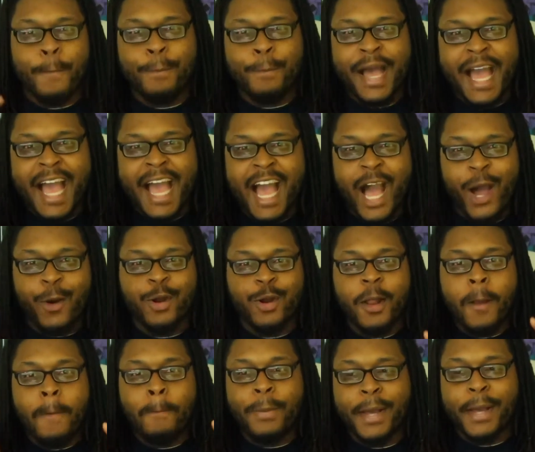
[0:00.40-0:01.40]
Power,
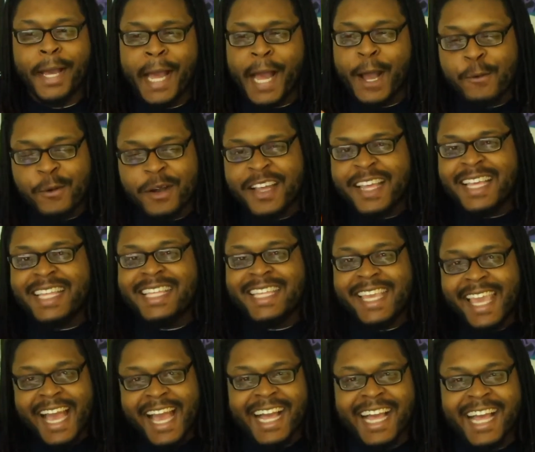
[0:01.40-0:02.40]
power.
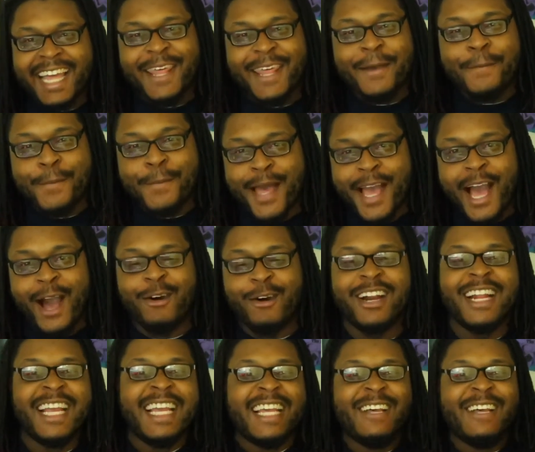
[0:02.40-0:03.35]
Yeah, I got that power.